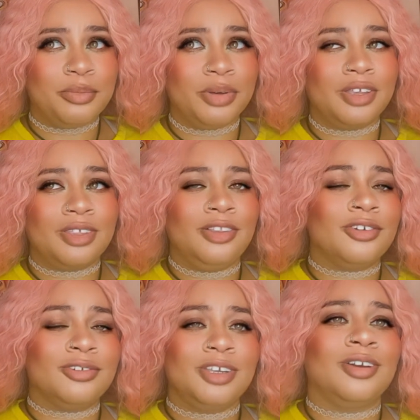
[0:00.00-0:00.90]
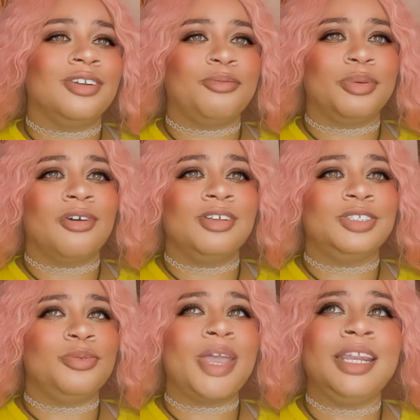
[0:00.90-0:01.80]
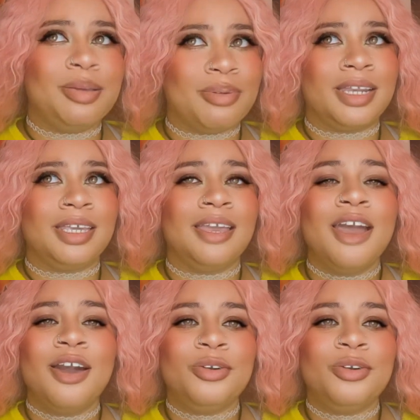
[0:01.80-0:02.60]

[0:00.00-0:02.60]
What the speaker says: but literally could have belonged to anybody